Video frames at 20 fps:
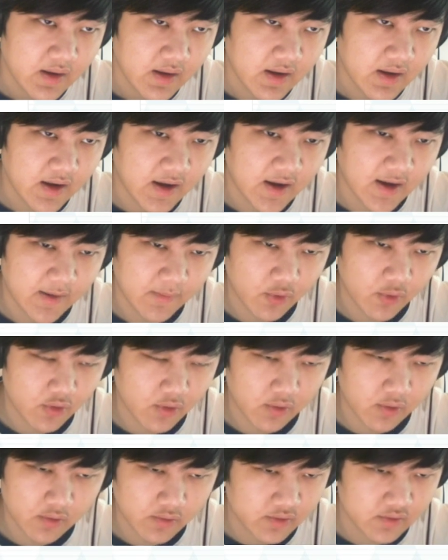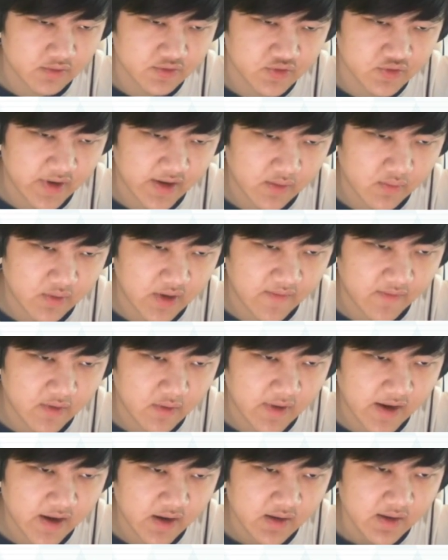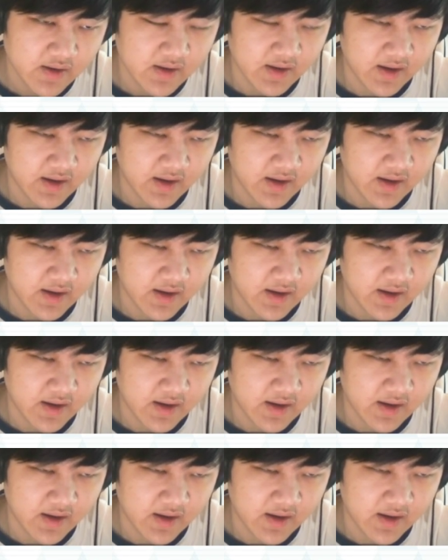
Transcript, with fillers: um, or or Critical Strike, whatever, right?